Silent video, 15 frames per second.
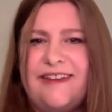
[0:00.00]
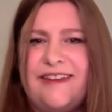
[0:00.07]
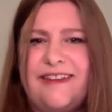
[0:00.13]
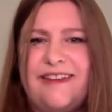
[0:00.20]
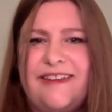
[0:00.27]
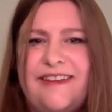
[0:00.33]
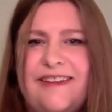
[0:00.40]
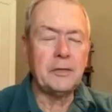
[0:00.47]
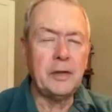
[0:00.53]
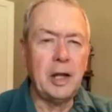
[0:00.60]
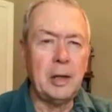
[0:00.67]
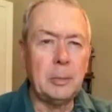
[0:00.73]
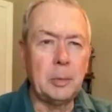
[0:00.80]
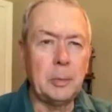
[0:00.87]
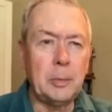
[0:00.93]
I think of
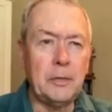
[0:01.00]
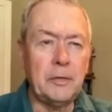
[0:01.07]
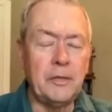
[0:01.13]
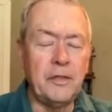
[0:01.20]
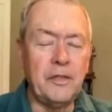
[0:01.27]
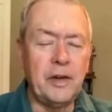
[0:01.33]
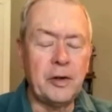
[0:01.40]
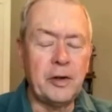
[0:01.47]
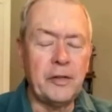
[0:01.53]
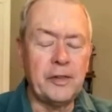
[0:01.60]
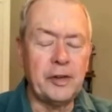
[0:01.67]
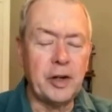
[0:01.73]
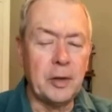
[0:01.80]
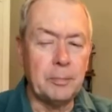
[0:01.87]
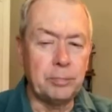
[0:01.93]
enablement very,
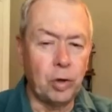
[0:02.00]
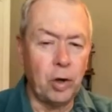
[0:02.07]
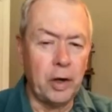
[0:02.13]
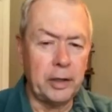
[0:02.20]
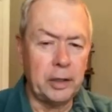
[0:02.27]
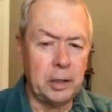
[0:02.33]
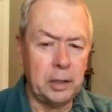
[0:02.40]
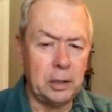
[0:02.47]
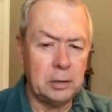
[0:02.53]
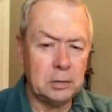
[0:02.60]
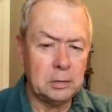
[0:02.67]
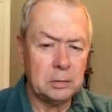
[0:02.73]
very broadly.